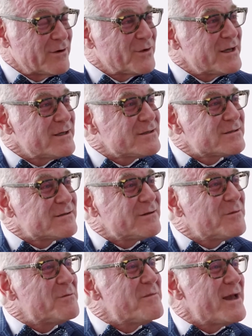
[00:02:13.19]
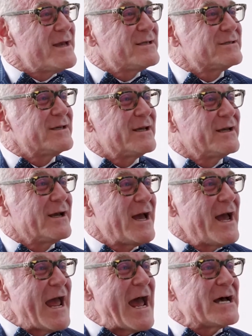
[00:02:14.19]
There is some amazing
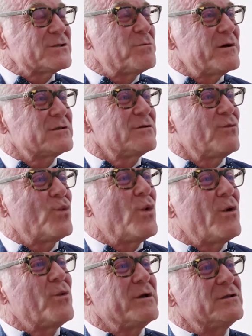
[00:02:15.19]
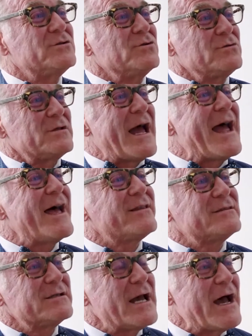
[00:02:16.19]
aspects of what we do to,
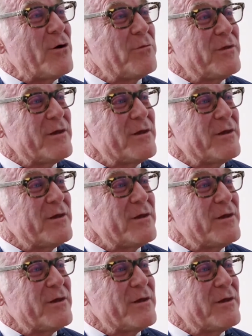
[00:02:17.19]
to help